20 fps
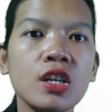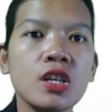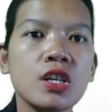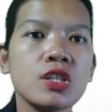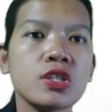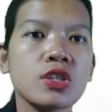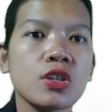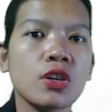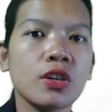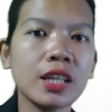
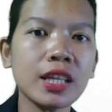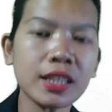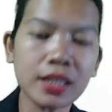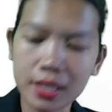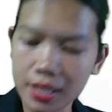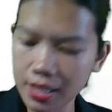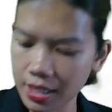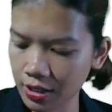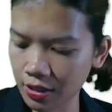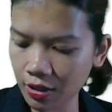So let
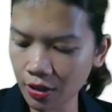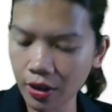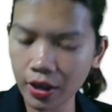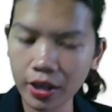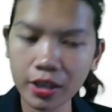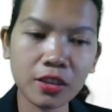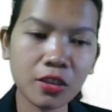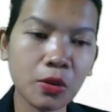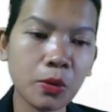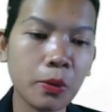us
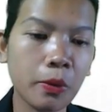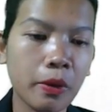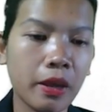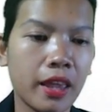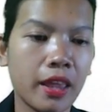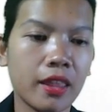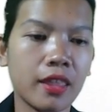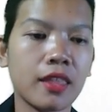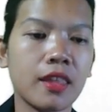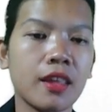start
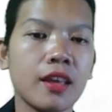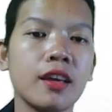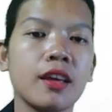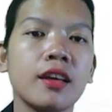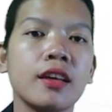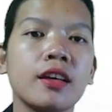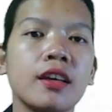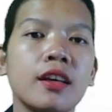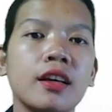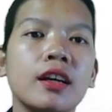with
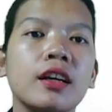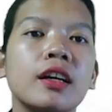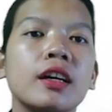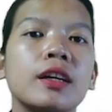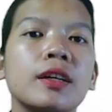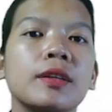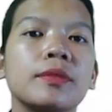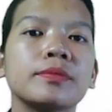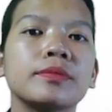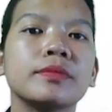
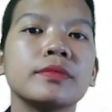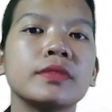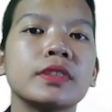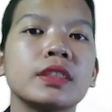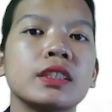um,